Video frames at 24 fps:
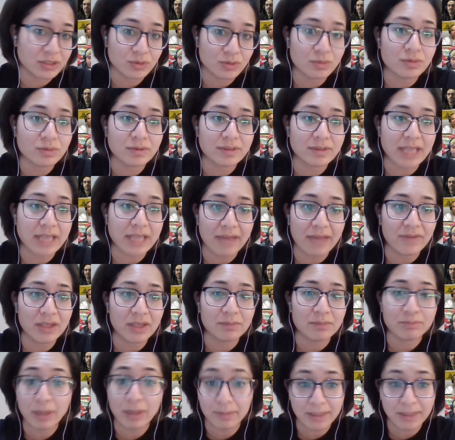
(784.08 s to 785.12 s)
schools have
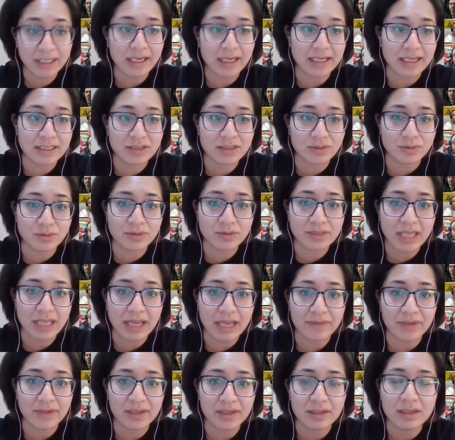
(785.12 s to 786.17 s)
it. Public high schools
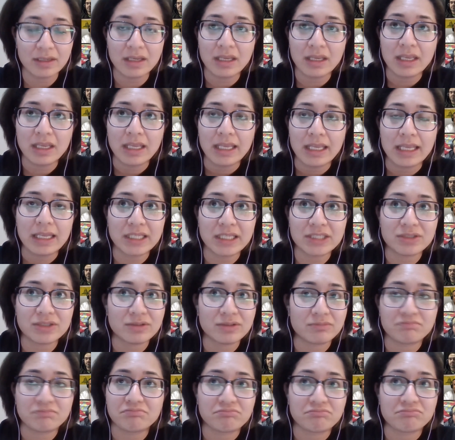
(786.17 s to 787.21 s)
have it.
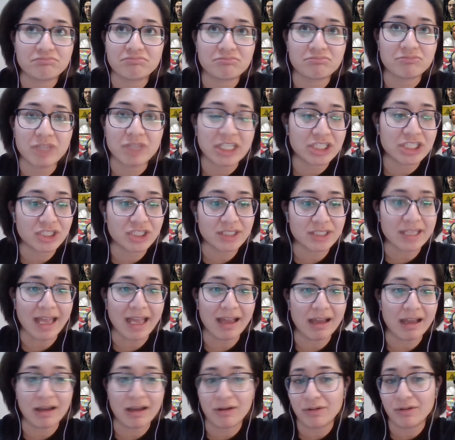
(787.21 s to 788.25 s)
It's just
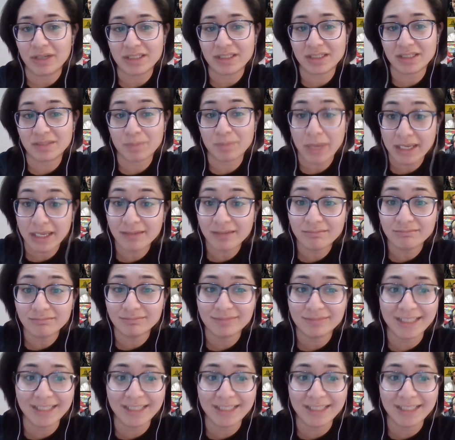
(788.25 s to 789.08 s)
how it's been.